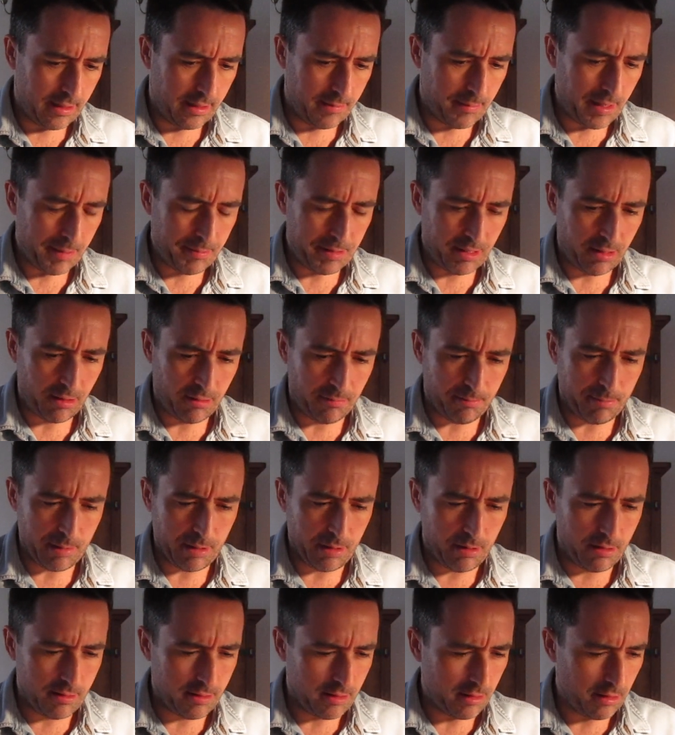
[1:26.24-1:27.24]
There might be a lot of
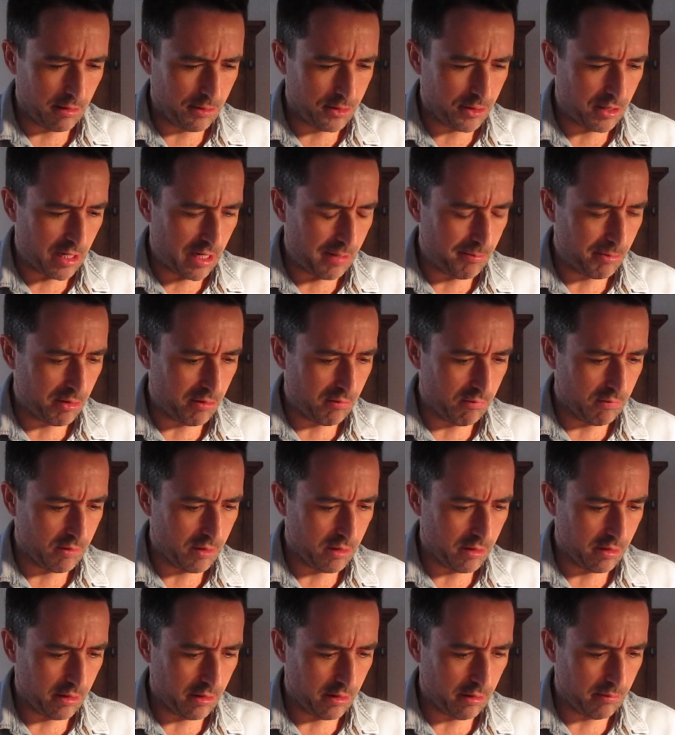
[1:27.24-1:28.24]
burdens, a lot of drama at
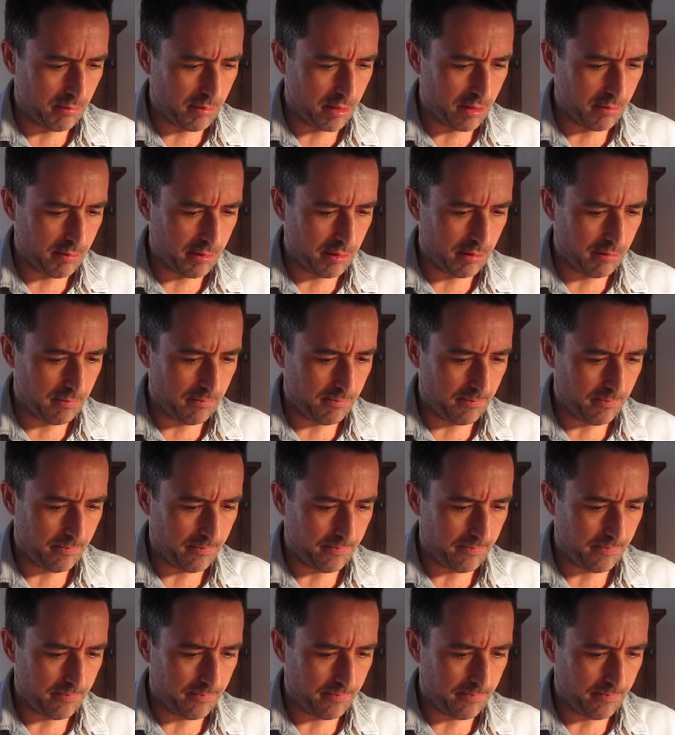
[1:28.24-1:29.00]
work at the moment.